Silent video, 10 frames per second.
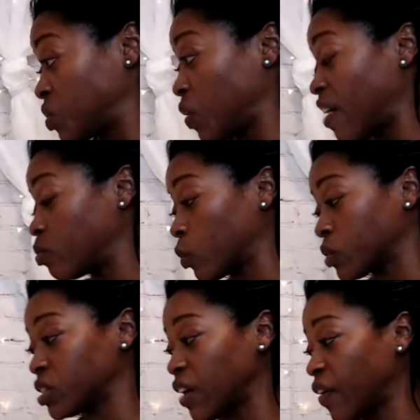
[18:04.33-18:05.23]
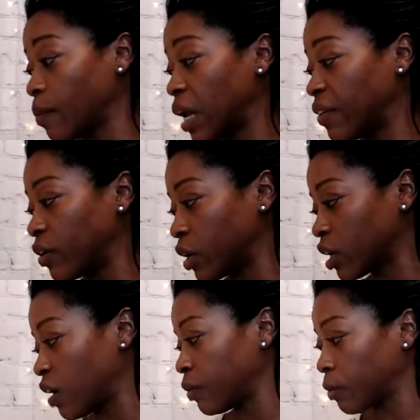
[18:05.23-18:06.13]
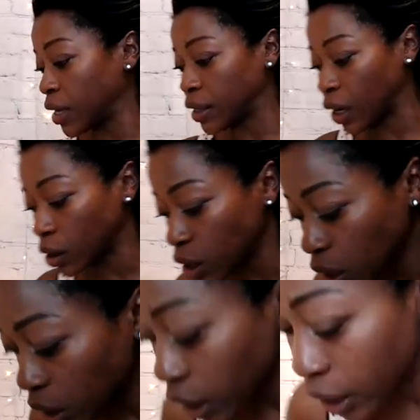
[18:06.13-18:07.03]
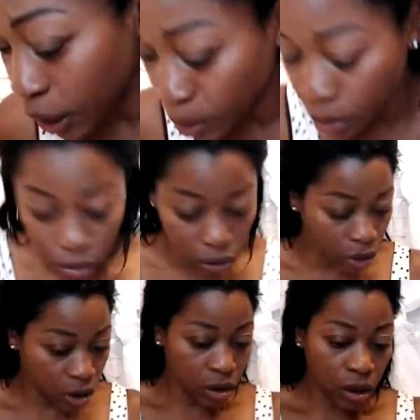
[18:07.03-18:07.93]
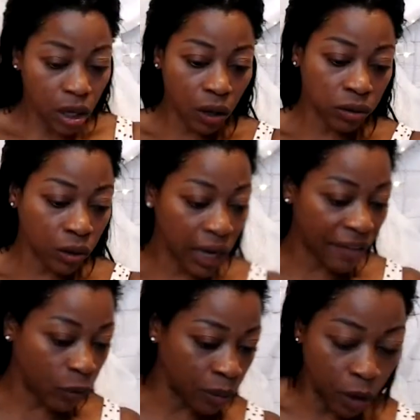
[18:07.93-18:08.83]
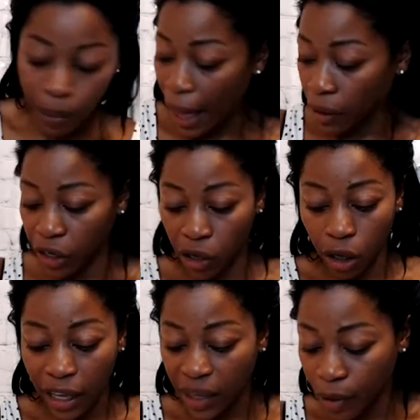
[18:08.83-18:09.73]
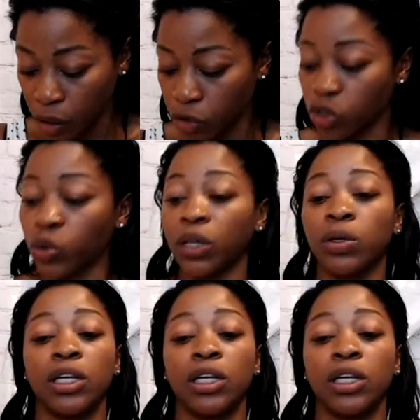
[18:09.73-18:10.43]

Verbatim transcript: I still have more stuff. I'm not even going to cover right now. Um, oh, Lord, I have one more pile here. Okay, let me go through this really